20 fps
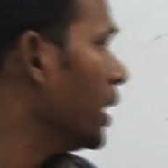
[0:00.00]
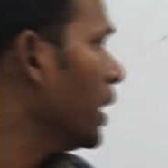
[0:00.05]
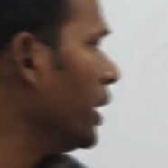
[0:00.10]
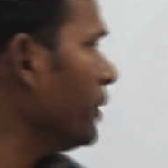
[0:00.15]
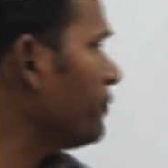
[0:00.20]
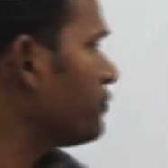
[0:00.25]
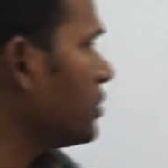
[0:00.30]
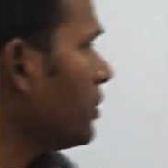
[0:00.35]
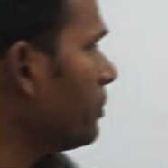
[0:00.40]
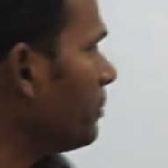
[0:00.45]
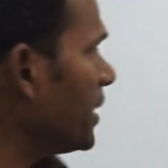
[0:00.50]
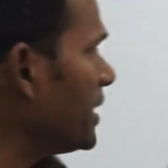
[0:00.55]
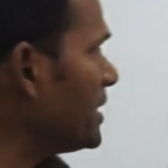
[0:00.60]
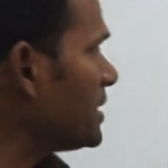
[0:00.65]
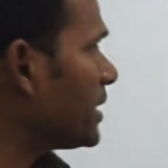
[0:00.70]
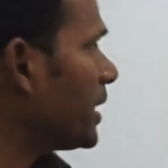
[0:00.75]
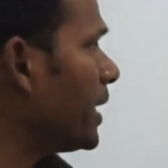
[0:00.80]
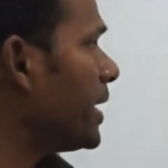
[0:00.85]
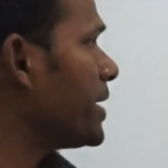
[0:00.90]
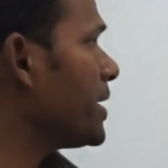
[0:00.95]
If somebody
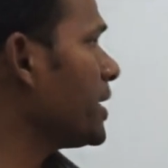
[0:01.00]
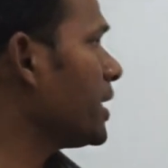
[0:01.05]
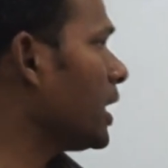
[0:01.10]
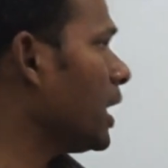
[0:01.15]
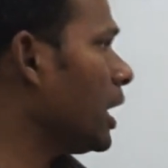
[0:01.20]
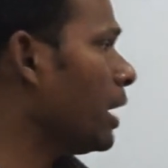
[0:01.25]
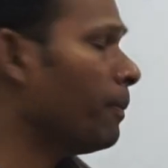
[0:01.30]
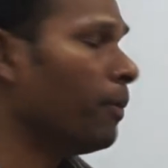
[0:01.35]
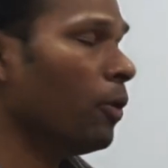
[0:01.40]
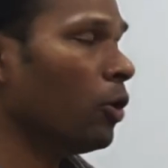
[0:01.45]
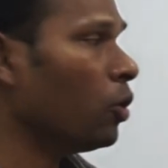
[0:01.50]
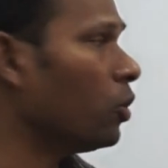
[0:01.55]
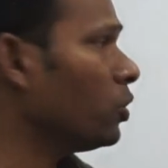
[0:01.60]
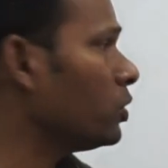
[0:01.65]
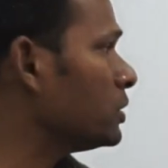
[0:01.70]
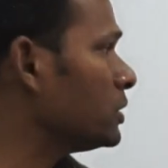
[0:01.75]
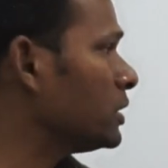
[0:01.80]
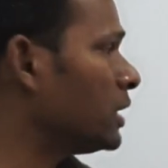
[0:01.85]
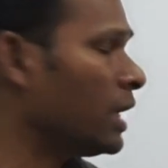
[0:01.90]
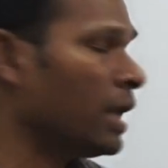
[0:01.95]
is writing
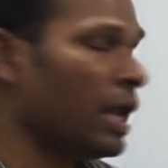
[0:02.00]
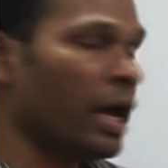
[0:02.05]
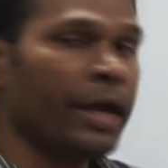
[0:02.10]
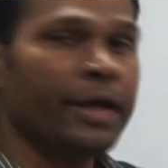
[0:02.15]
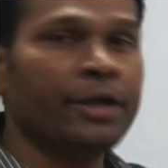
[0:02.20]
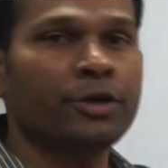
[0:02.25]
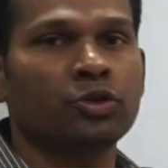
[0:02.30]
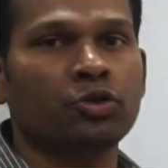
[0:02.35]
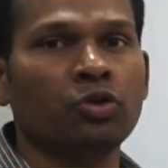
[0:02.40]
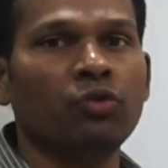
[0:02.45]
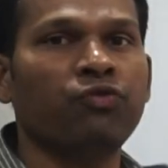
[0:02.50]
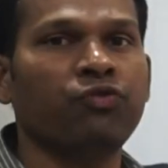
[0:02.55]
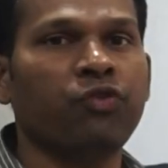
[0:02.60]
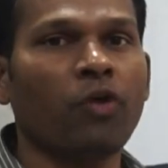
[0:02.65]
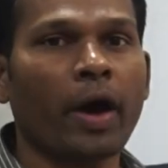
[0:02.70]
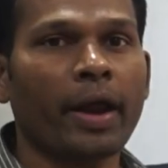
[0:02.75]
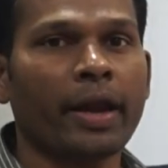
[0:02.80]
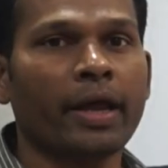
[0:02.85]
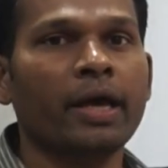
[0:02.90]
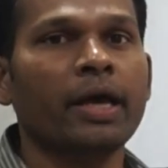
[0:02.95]
above the line too
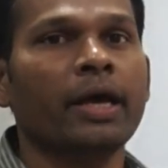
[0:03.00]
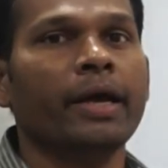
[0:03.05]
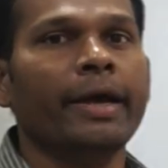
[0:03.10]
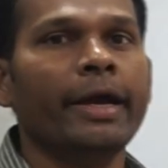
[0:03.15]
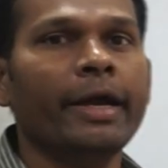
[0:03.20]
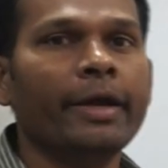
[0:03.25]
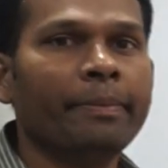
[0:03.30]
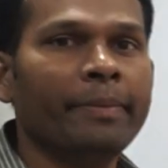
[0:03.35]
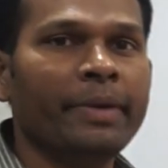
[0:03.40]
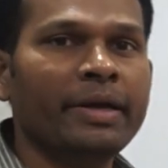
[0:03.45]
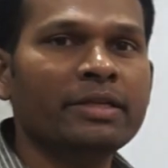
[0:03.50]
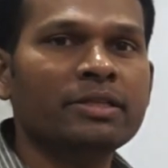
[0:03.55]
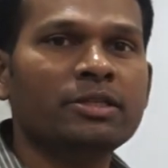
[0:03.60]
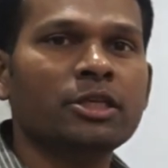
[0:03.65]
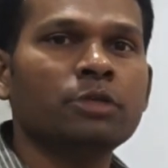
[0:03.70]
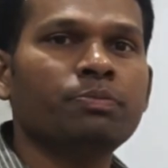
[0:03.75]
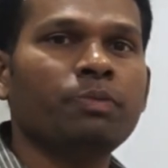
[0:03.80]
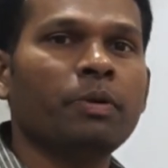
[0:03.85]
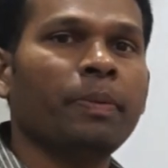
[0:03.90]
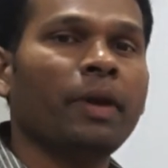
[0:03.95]
far, it means
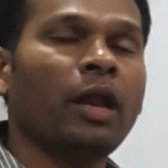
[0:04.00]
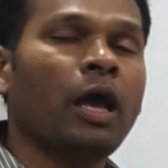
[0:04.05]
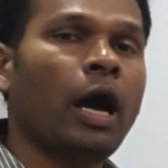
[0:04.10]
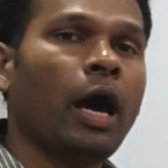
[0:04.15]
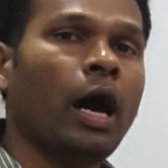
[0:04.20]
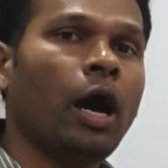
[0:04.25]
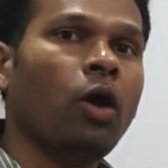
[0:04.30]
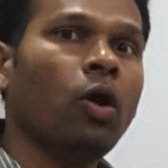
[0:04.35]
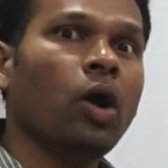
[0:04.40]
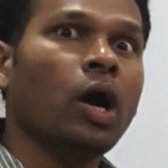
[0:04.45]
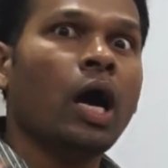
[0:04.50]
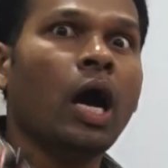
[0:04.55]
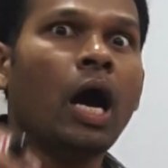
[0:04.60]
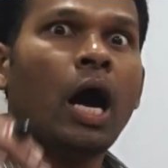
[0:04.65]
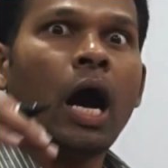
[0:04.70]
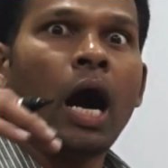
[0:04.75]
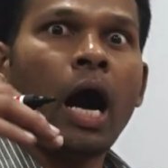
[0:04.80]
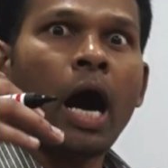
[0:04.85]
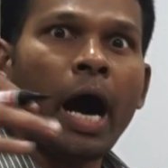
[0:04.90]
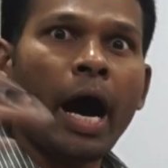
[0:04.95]
these people have
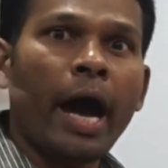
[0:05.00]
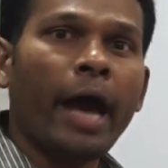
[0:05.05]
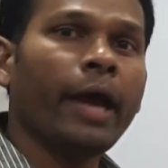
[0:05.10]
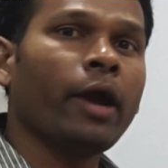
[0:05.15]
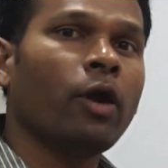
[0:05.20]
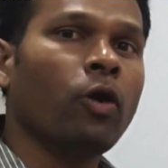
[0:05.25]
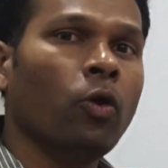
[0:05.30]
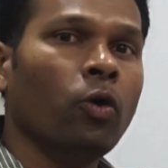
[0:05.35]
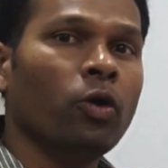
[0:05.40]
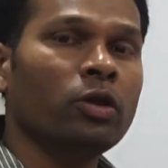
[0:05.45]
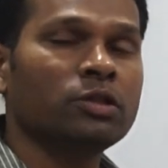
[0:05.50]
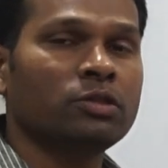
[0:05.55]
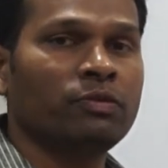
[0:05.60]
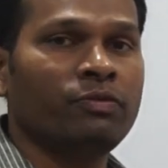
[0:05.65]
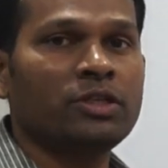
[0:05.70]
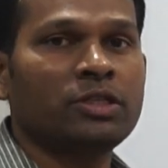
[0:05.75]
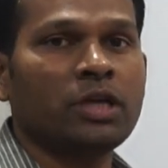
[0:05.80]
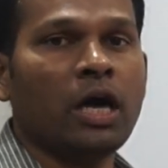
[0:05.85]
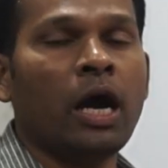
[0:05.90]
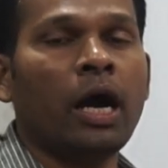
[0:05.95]
high goals
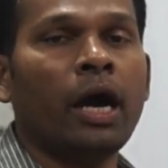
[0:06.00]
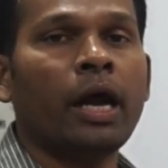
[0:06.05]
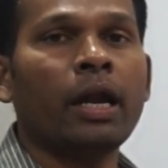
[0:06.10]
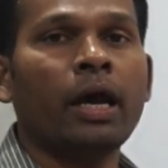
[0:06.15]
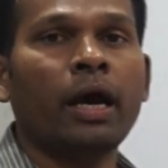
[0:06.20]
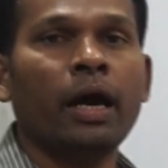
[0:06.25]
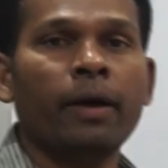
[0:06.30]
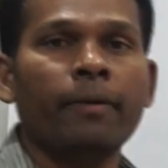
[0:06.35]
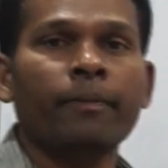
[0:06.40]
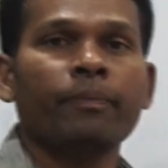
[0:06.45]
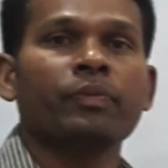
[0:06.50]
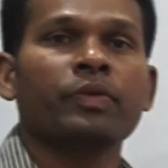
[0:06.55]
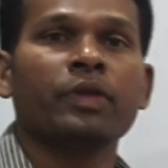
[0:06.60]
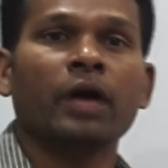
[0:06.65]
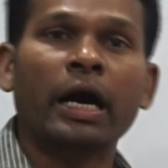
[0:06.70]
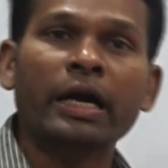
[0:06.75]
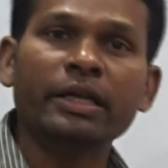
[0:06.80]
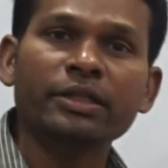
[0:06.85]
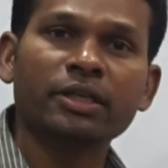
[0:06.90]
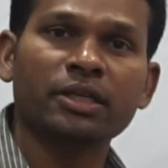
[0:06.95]
which are
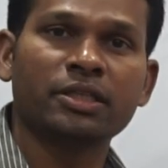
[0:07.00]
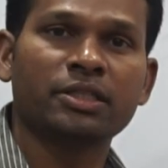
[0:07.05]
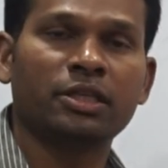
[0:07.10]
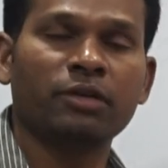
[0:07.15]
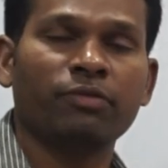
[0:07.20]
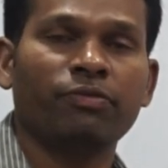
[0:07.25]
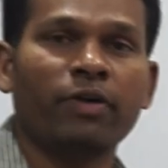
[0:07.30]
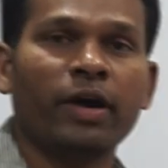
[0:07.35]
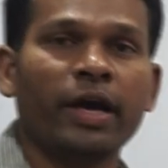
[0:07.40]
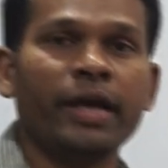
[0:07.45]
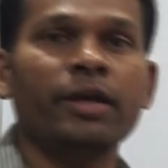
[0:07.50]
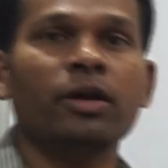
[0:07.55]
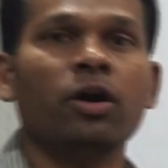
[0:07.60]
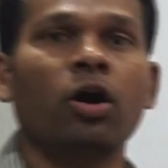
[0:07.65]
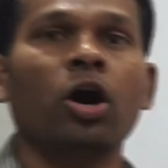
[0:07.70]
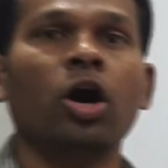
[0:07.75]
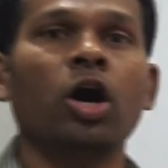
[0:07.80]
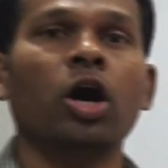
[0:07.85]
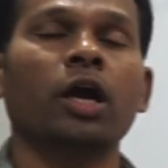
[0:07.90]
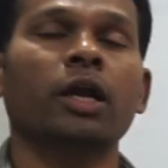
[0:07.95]
unjustified,
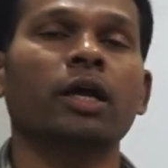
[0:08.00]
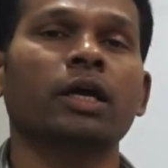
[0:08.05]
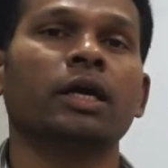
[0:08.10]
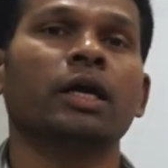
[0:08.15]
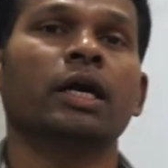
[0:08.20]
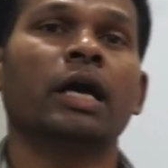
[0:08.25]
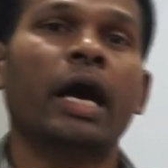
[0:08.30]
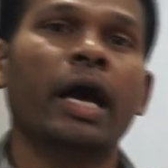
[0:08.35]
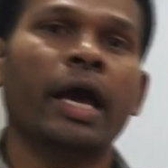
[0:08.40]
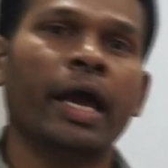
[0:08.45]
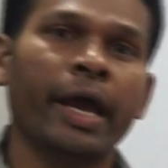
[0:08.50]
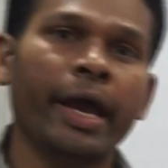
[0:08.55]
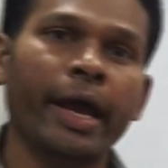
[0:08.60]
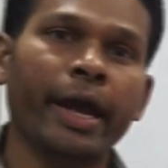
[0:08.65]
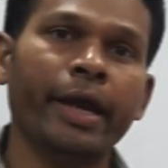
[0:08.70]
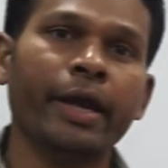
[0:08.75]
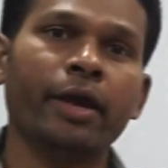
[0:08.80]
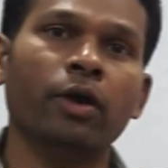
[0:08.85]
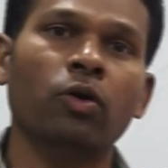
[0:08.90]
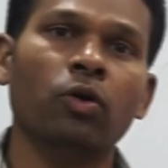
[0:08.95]
or
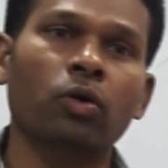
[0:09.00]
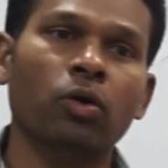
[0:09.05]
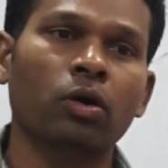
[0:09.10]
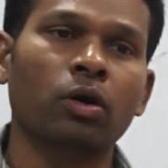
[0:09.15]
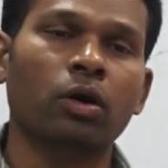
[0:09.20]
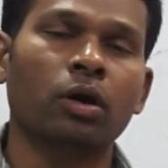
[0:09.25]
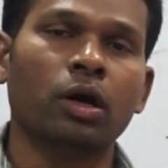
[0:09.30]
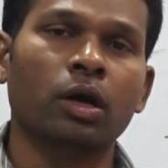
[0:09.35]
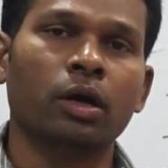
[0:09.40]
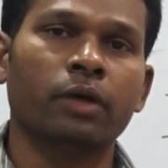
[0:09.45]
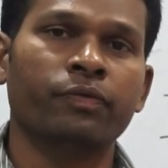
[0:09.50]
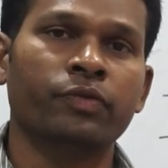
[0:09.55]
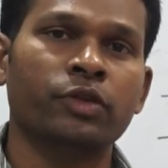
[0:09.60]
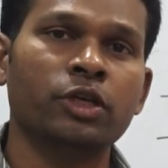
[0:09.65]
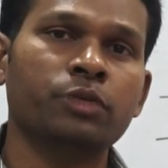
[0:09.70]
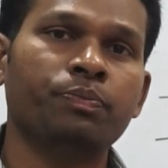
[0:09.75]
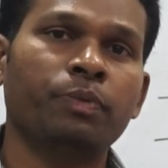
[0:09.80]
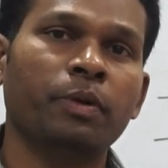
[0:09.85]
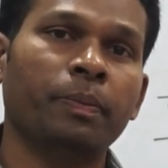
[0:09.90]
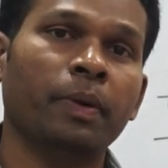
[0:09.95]

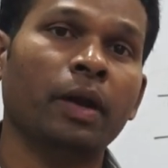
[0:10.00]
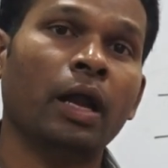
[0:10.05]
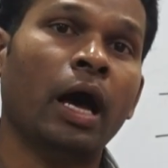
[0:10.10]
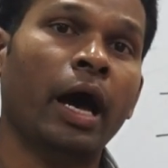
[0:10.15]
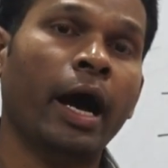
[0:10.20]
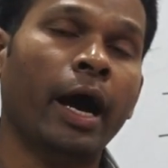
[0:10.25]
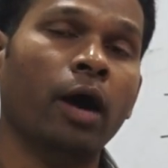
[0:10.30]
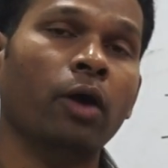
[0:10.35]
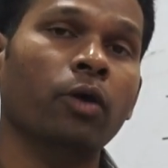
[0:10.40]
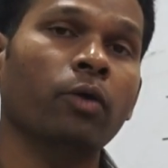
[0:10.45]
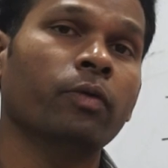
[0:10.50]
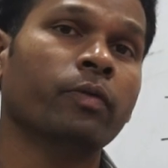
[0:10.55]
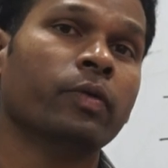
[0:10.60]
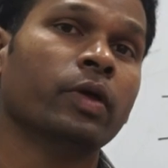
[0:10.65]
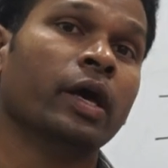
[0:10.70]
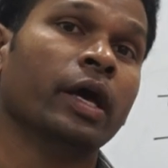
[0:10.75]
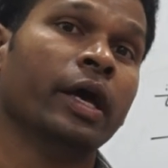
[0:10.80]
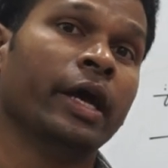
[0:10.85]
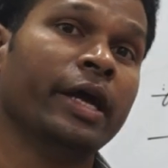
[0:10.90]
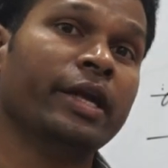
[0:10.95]
these people have
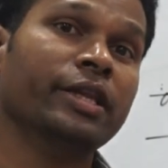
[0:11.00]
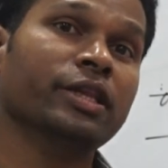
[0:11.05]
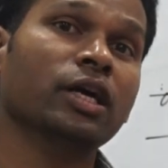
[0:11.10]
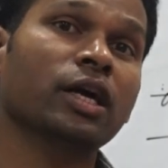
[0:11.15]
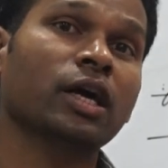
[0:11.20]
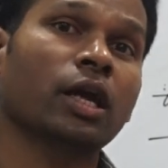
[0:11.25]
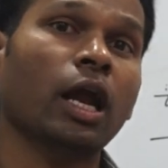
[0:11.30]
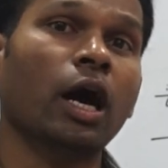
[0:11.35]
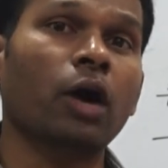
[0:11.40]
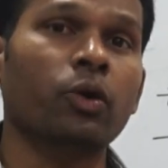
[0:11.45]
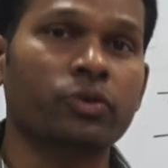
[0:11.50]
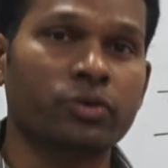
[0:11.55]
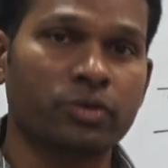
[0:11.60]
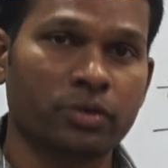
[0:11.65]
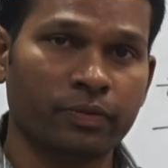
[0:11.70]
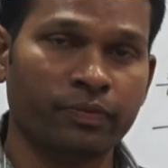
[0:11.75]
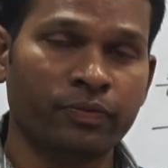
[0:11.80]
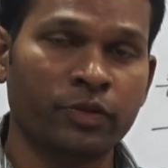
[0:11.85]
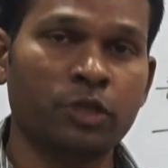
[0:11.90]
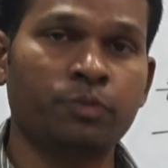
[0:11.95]
hidden the
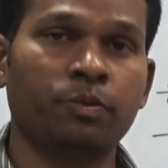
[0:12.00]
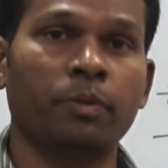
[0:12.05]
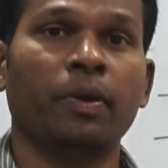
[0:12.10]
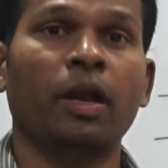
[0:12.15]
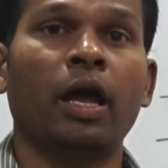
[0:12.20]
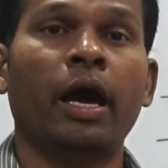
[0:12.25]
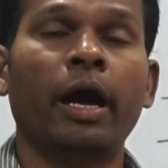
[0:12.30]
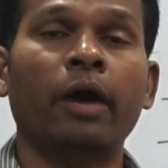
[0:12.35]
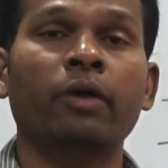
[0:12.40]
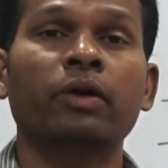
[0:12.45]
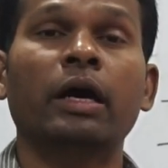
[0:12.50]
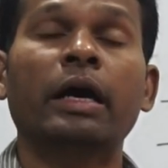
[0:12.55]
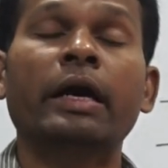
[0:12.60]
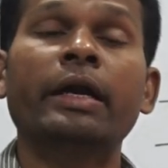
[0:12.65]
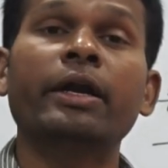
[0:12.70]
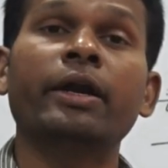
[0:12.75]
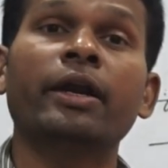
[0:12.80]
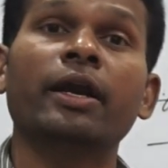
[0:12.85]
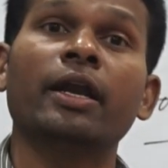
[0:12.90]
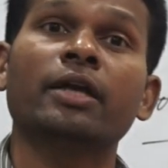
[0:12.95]
clouds. These people have
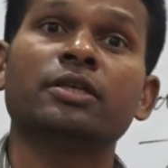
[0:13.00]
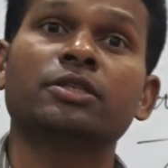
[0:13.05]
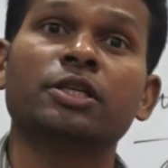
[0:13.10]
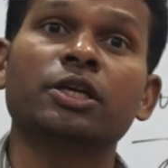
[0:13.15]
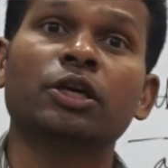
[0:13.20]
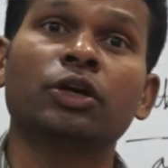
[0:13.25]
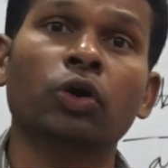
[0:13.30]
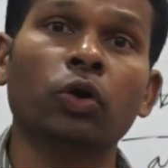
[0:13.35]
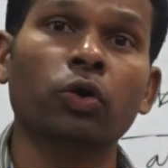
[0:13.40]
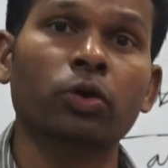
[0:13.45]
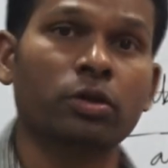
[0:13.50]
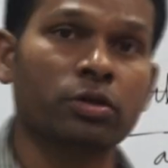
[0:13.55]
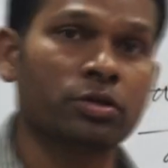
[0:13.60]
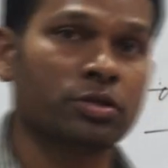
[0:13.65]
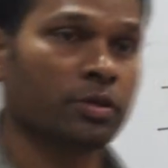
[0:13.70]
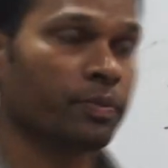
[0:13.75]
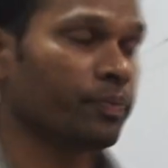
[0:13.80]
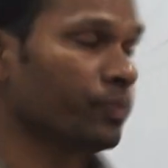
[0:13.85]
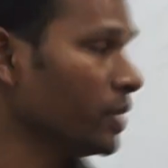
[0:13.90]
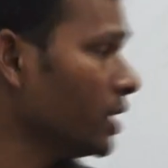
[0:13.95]
unrealistic
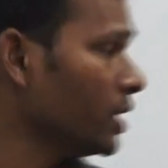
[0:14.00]
goals.